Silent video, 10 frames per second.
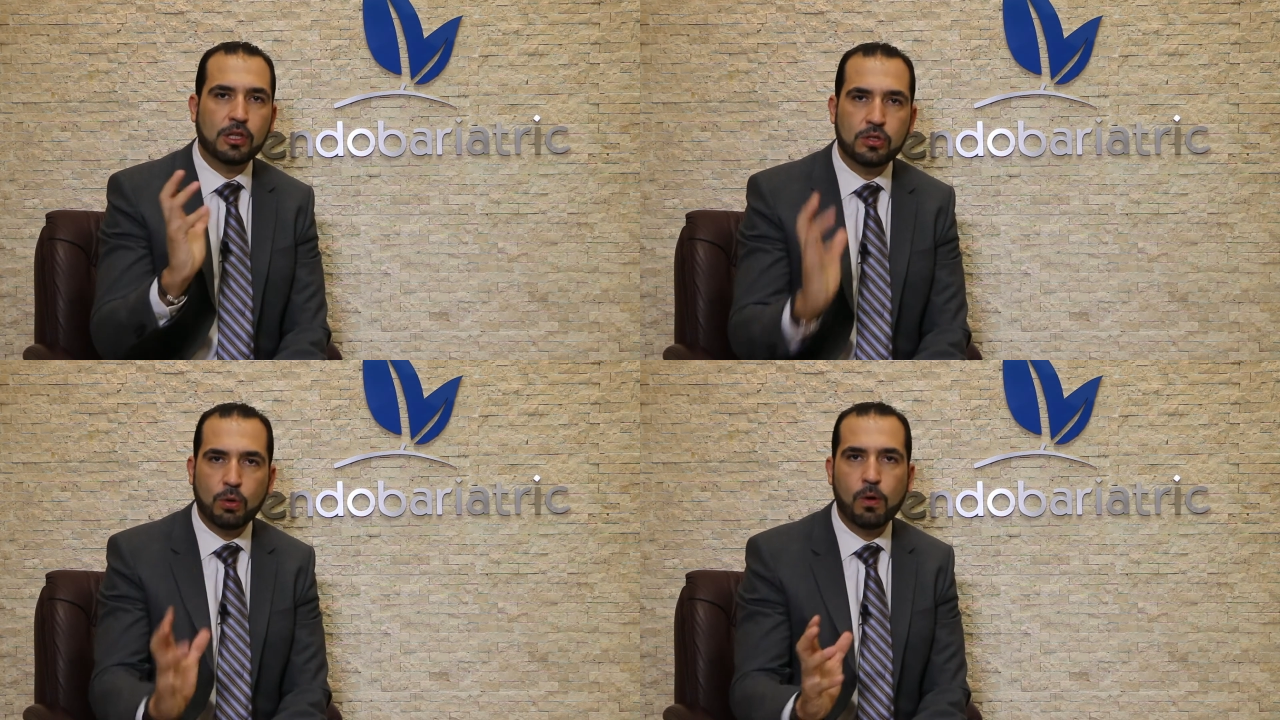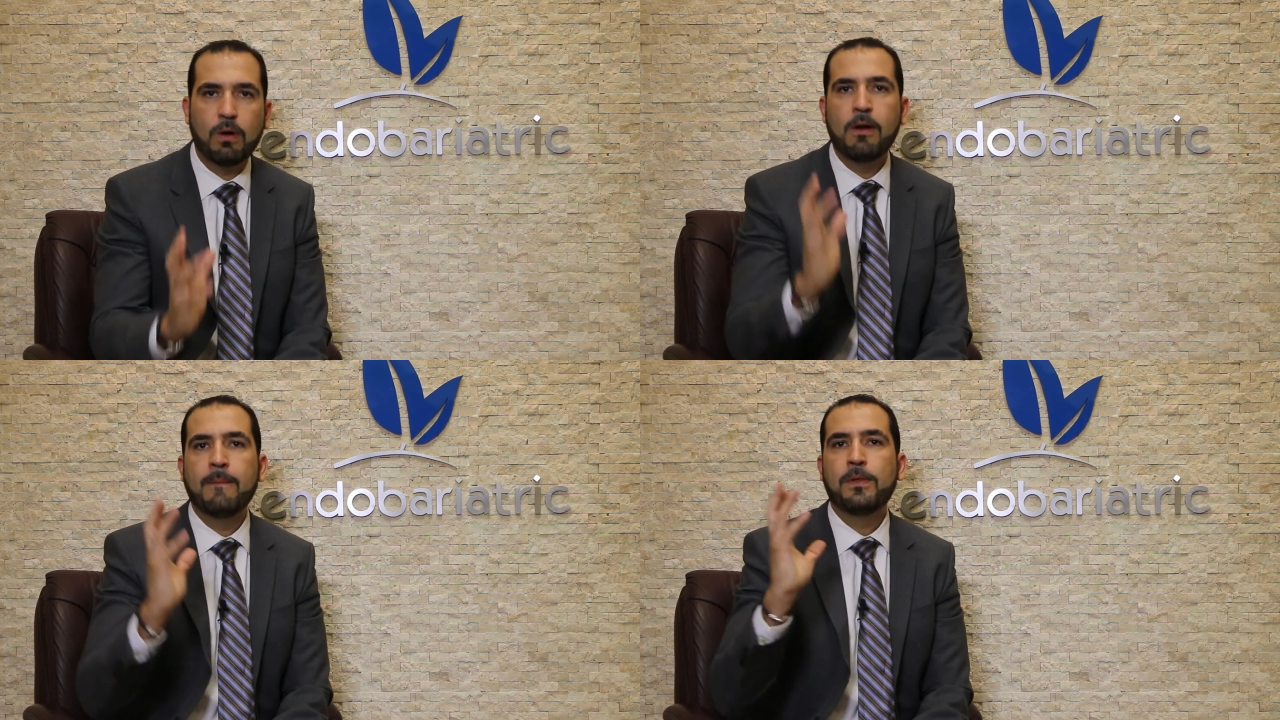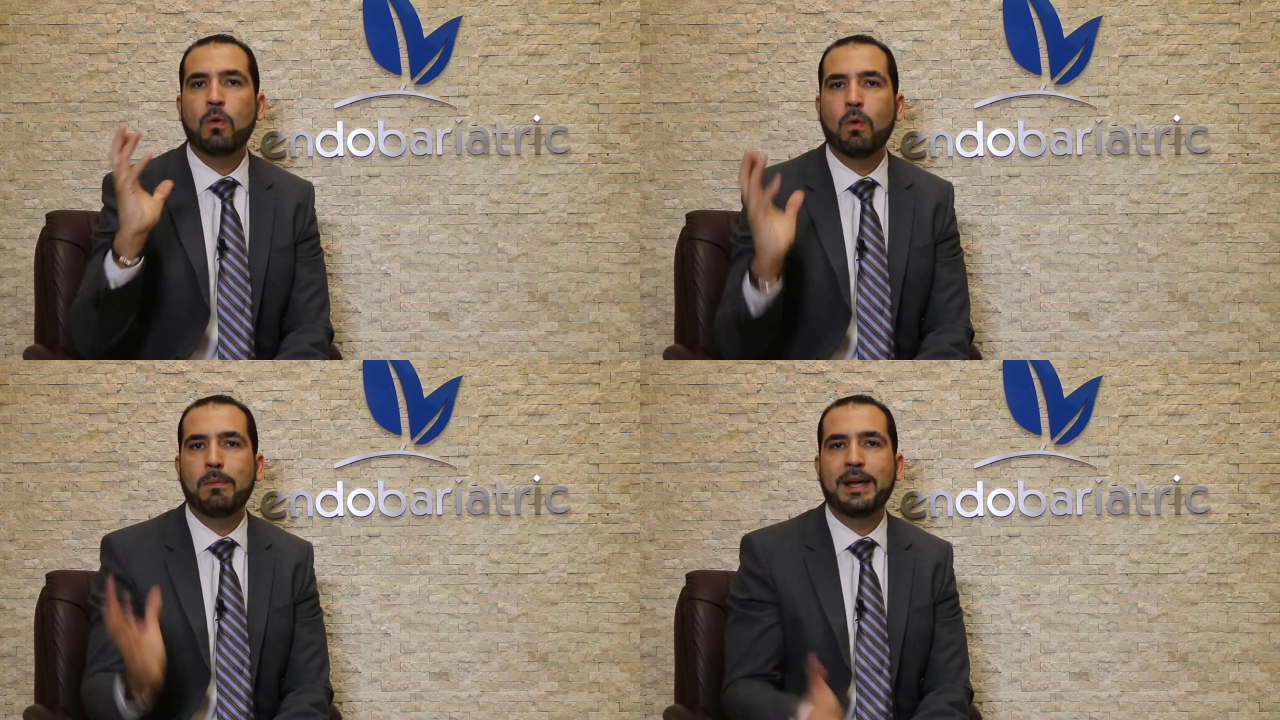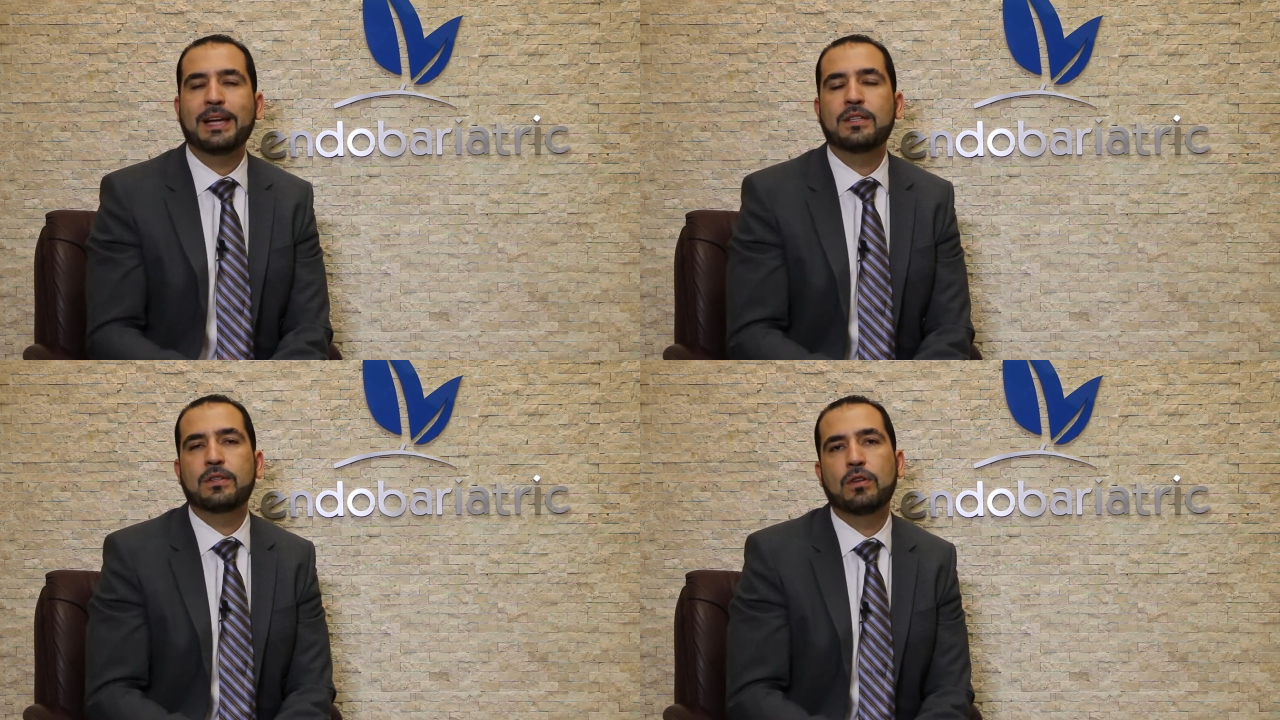the tool, will
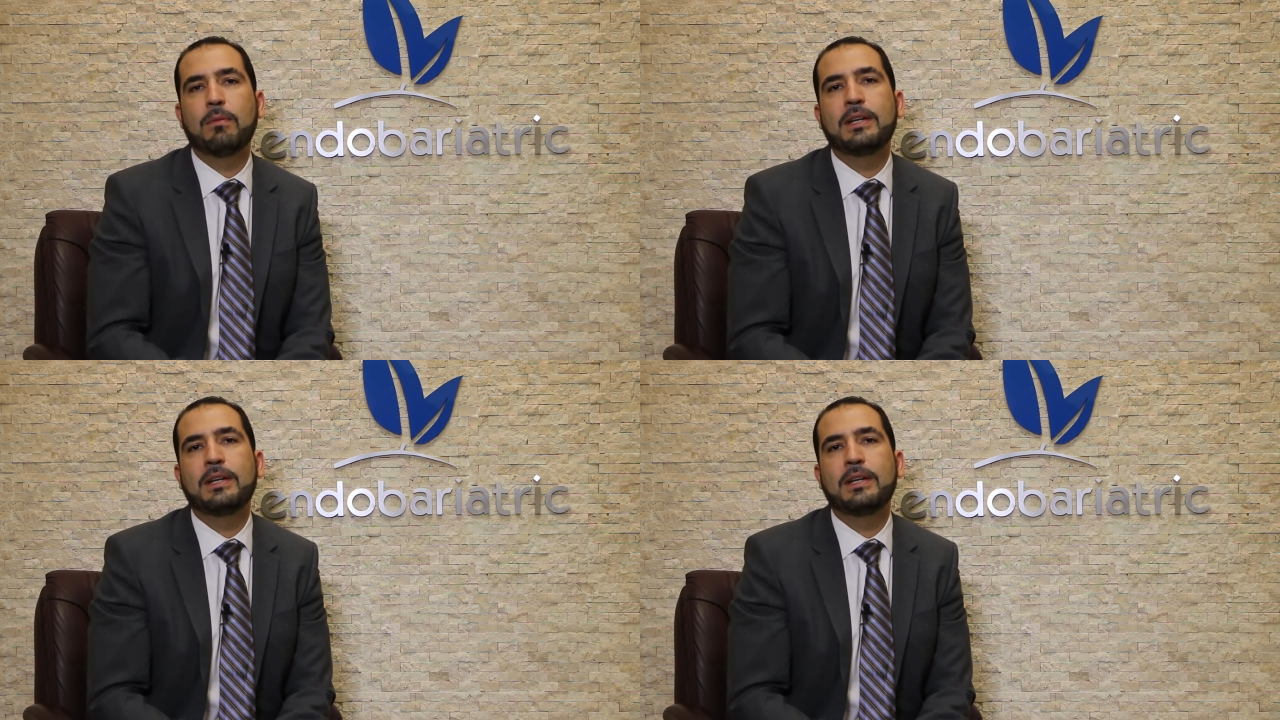make it so